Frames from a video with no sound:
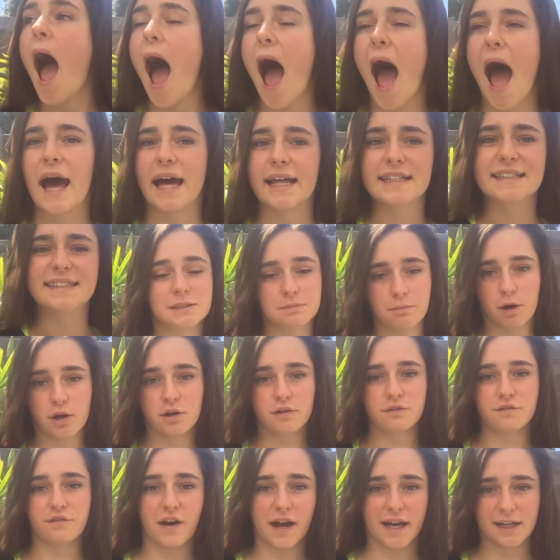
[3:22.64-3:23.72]
at Smart
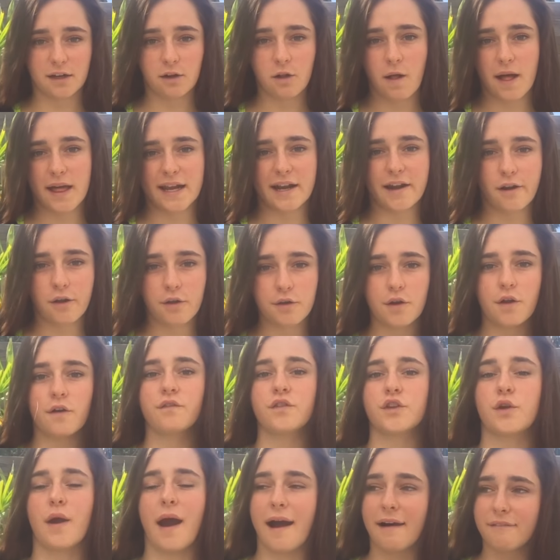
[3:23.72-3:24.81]
and Final. And I don't know
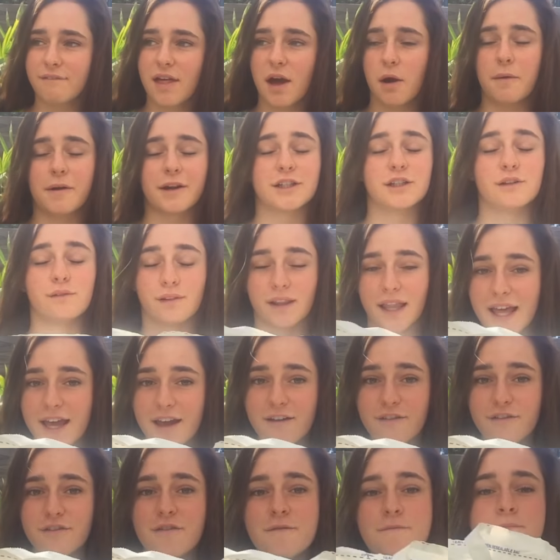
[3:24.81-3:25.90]
if you have that where you
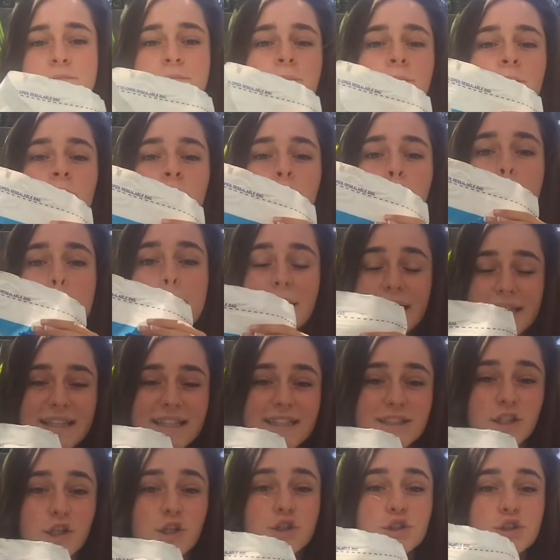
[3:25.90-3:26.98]
live. But
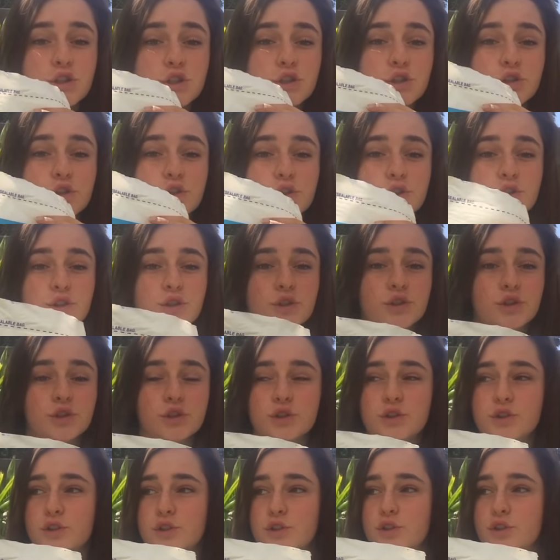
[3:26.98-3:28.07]
these are
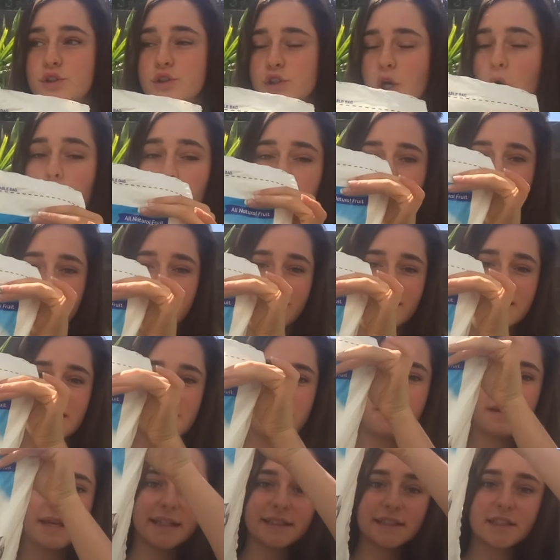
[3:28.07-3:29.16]
so
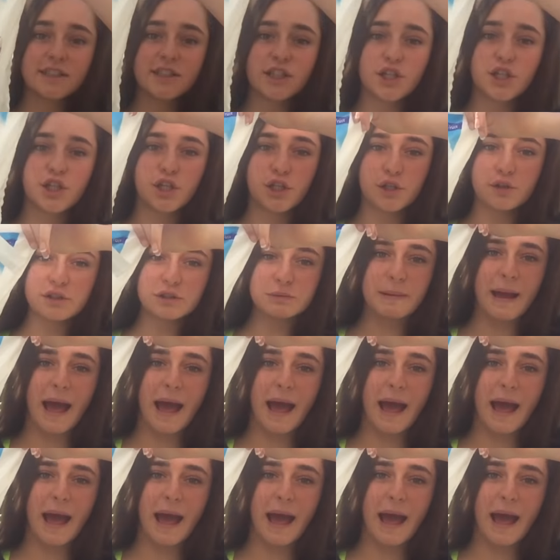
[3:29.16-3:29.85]
convenient because it's a huge